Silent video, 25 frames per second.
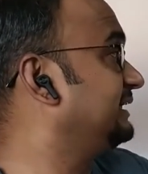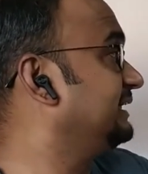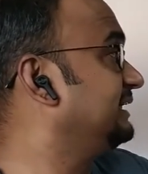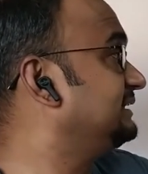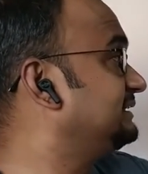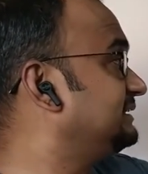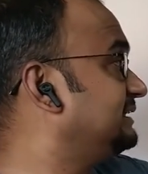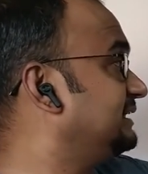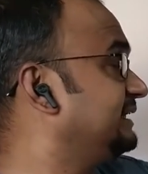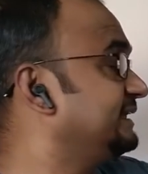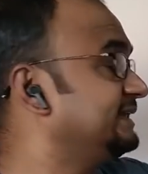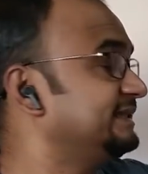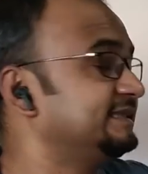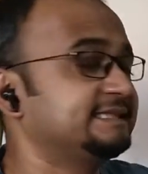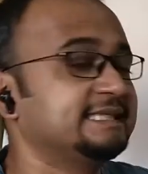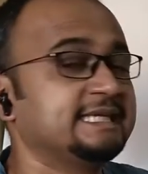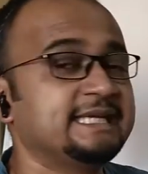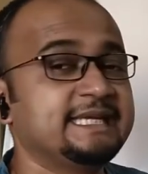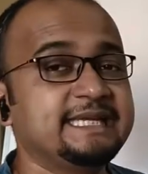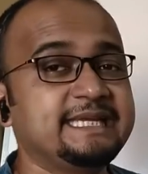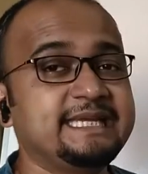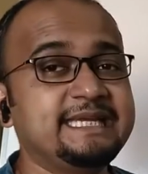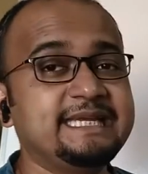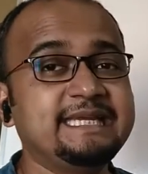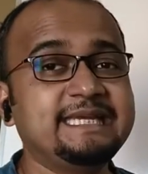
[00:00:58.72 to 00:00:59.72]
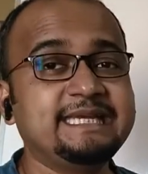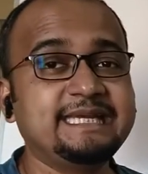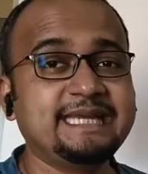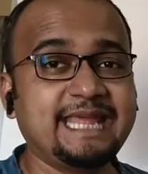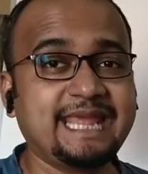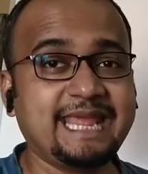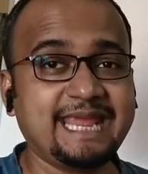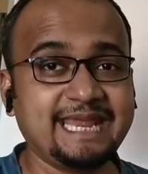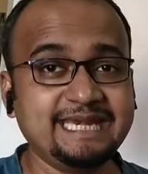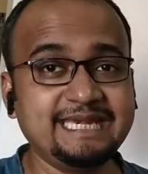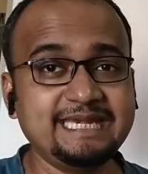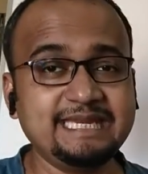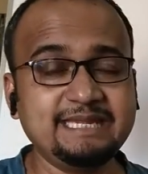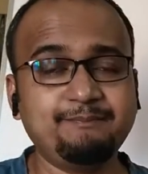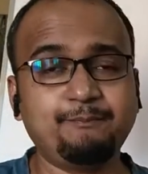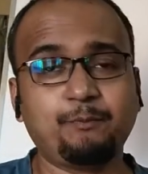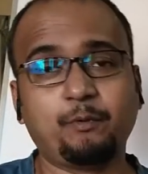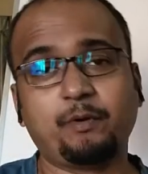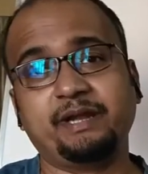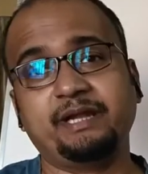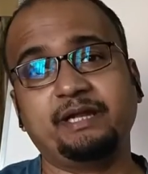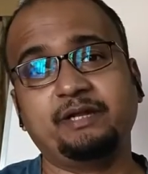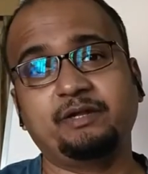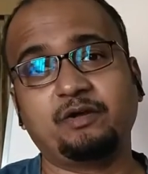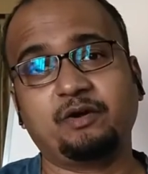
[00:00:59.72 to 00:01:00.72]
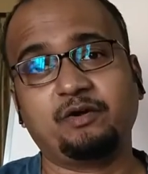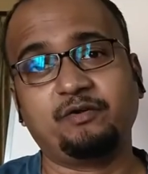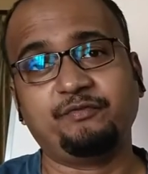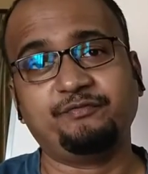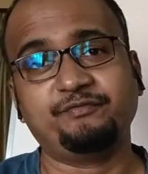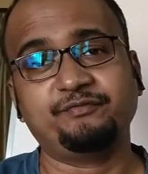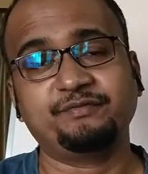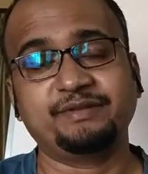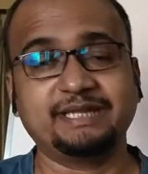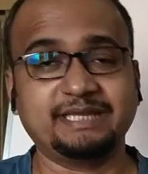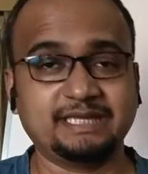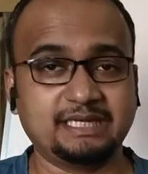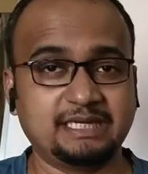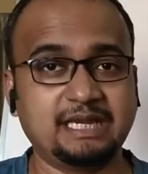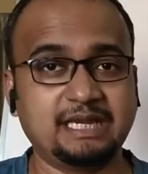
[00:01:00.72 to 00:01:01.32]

gill slits in any point of their